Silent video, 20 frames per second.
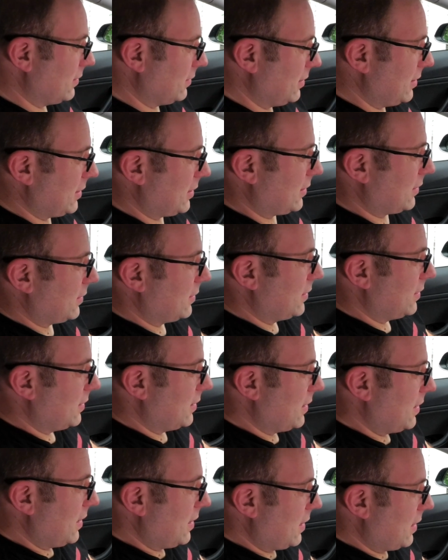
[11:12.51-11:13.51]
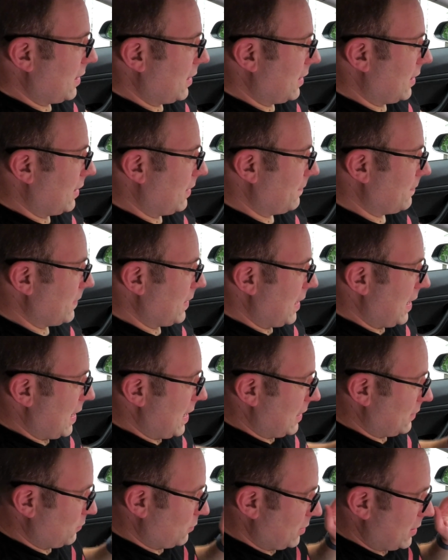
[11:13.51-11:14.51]
link.
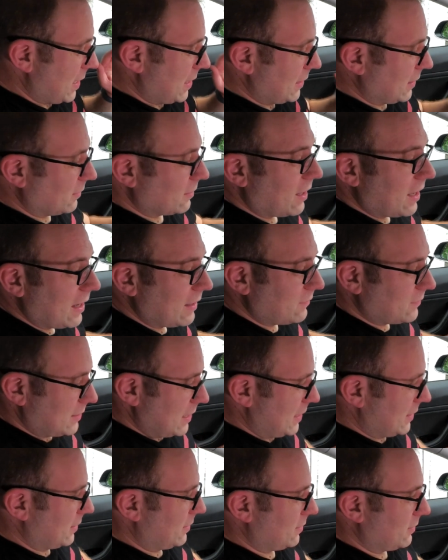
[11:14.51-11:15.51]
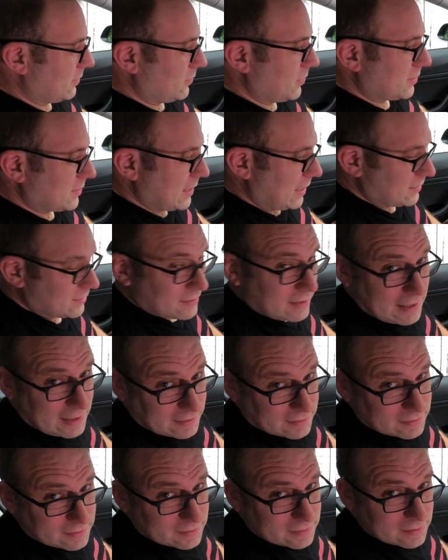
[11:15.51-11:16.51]
And we're getting live data with
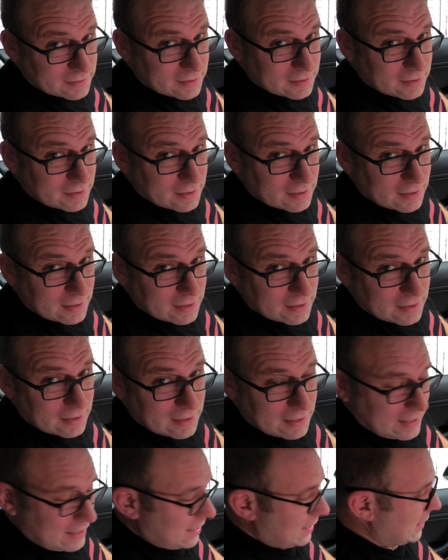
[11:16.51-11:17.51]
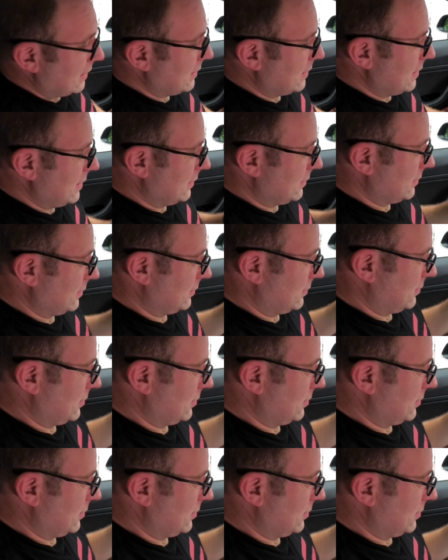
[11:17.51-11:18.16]
TeslaX. And this is